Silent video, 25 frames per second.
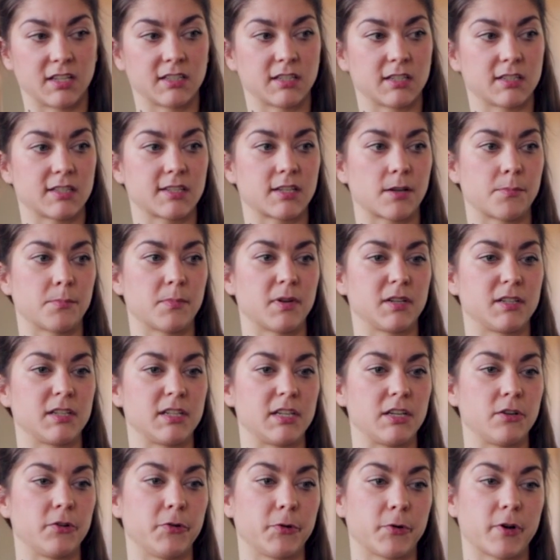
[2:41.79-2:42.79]
Is it
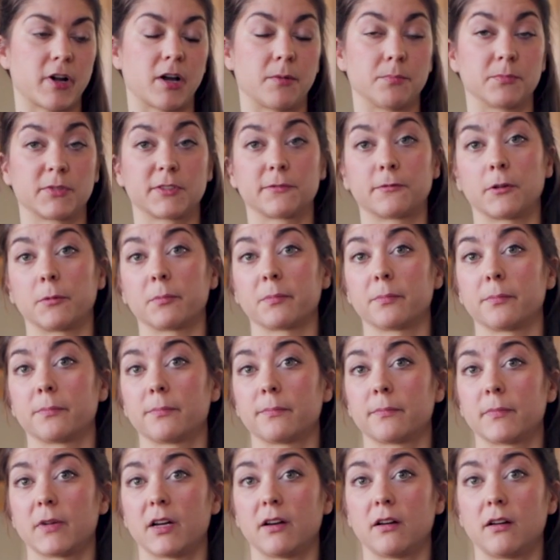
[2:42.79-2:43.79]
somebody who comes from
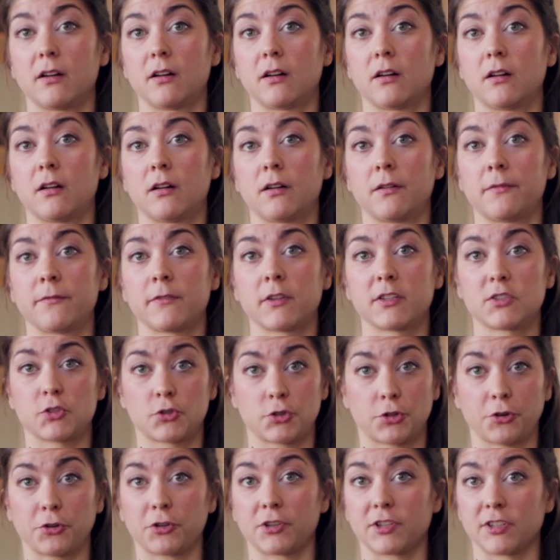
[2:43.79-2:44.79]
a
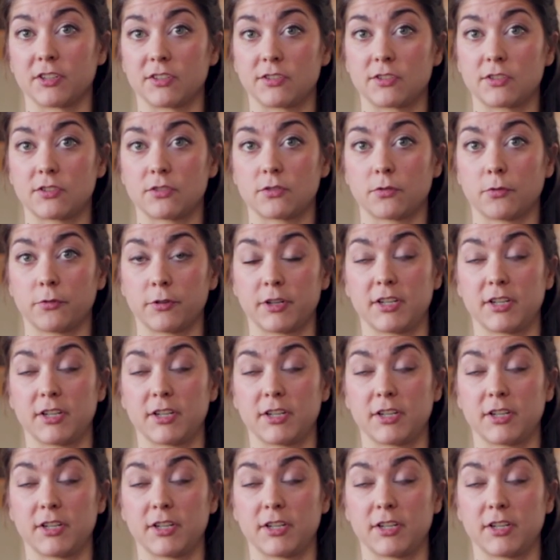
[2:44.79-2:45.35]
circus?